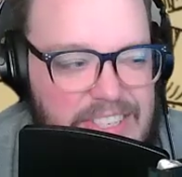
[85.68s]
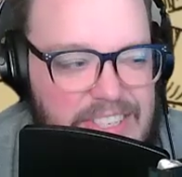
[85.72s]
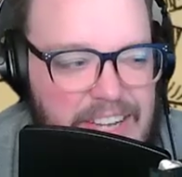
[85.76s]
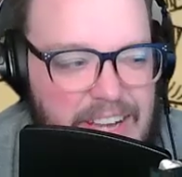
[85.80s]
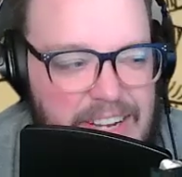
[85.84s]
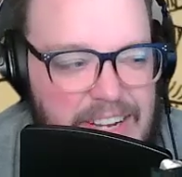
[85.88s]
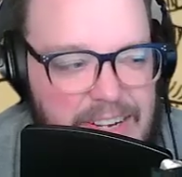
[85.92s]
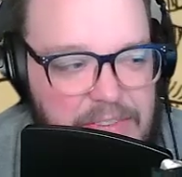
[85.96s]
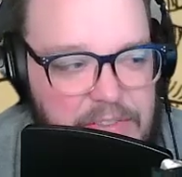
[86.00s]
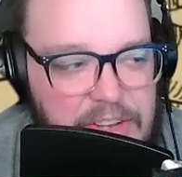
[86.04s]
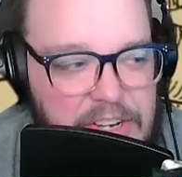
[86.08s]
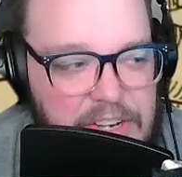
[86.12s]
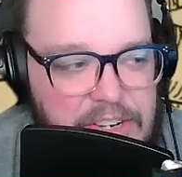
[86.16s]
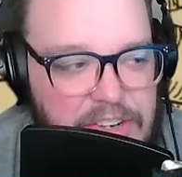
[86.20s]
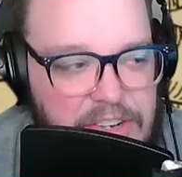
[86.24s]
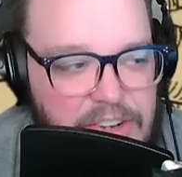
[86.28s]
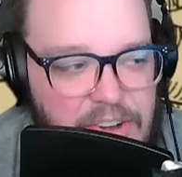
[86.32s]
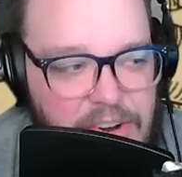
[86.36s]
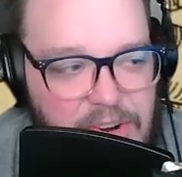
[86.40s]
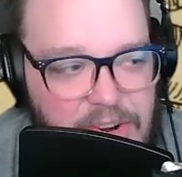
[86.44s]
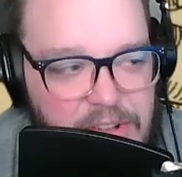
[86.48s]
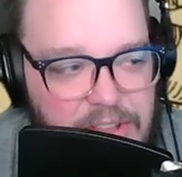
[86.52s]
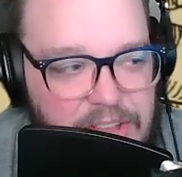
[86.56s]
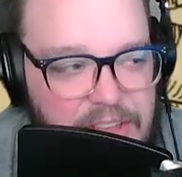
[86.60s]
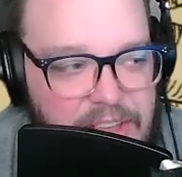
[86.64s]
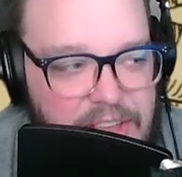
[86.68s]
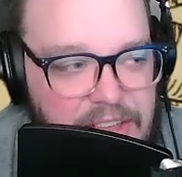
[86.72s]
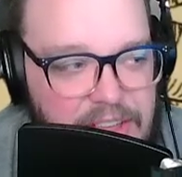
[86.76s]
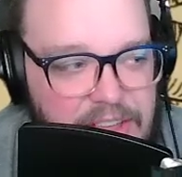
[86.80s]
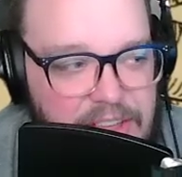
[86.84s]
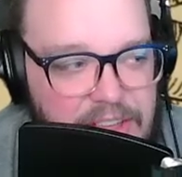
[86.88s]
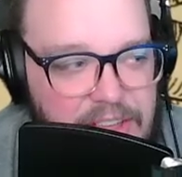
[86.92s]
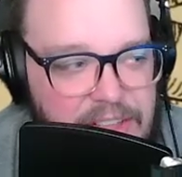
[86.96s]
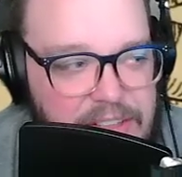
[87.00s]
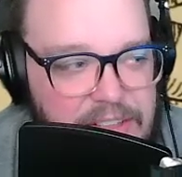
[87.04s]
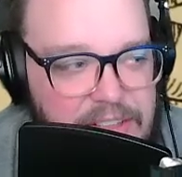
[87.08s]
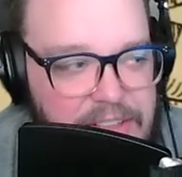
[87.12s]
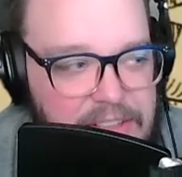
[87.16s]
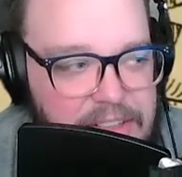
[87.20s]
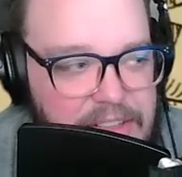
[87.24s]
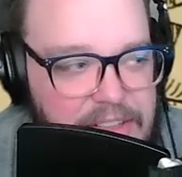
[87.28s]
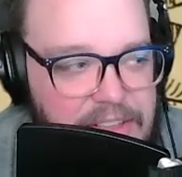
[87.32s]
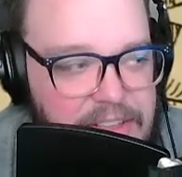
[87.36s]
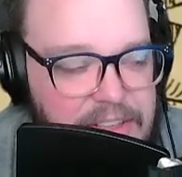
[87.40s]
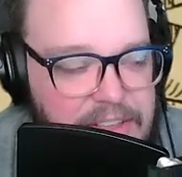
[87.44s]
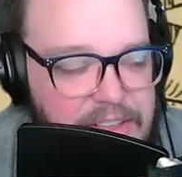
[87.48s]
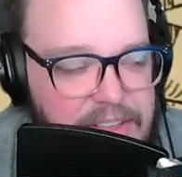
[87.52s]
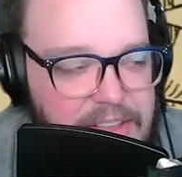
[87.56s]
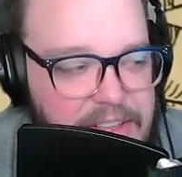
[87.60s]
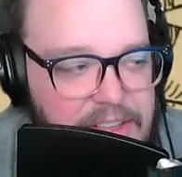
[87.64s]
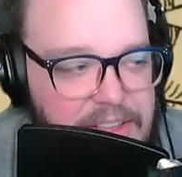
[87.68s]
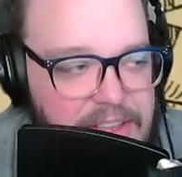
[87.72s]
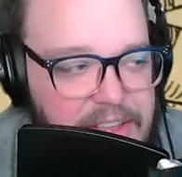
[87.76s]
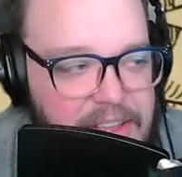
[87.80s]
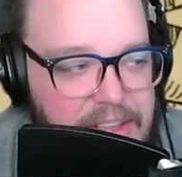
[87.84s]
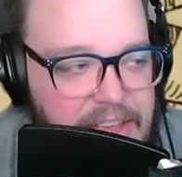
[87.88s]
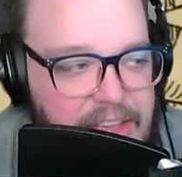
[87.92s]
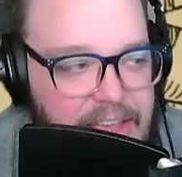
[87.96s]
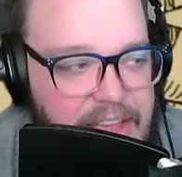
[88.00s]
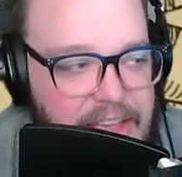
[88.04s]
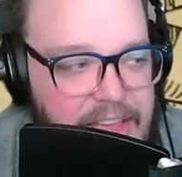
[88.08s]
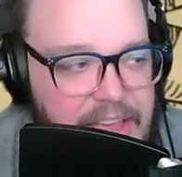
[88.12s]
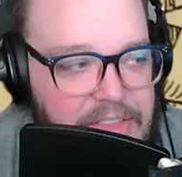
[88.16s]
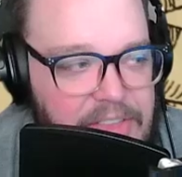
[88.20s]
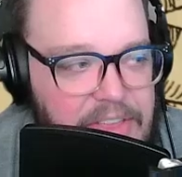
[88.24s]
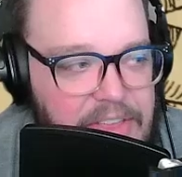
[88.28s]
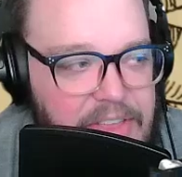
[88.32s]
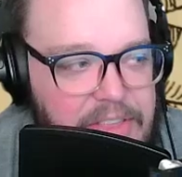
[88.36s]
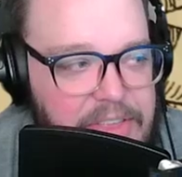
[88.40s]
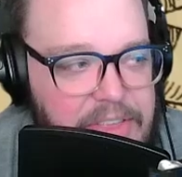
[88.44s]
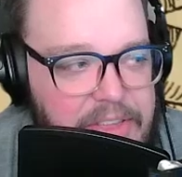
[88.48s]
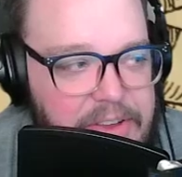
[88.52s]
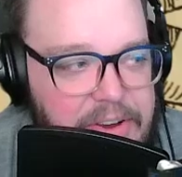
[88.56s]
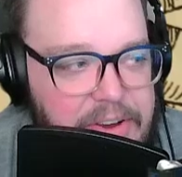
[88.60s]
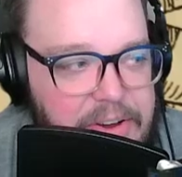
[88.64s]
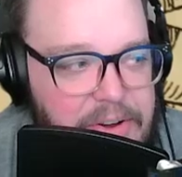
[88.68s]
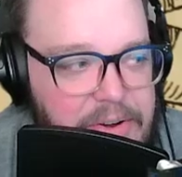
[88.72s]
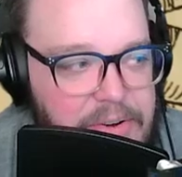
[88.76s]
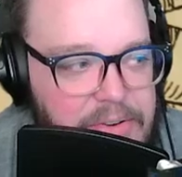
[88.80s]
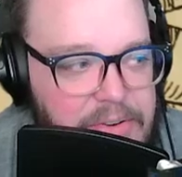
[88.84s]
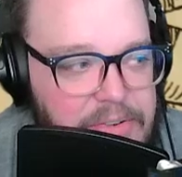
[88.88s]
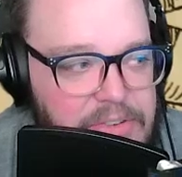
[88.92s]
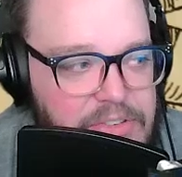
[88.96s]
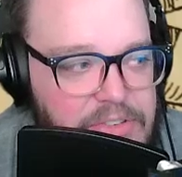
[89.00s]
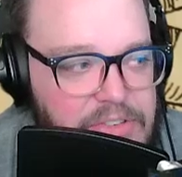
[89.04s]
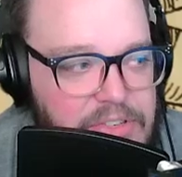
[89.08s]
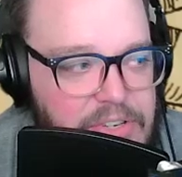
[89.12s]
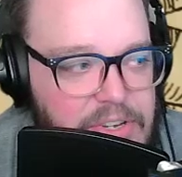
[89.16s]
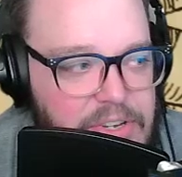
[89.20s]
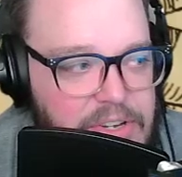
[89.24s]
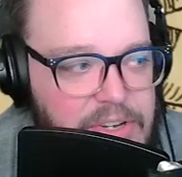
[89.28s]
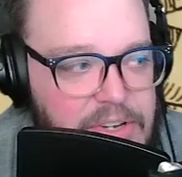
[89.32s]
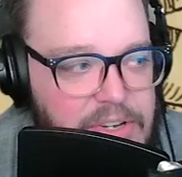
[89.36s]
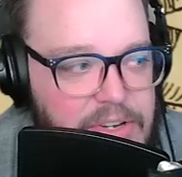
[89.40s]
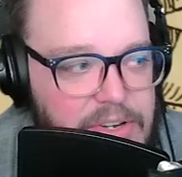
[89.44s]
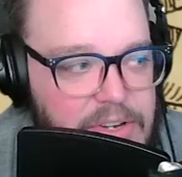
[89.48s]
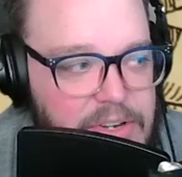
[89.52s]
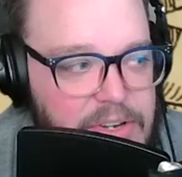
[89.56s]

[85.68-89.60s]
Donovan Darling, and then there's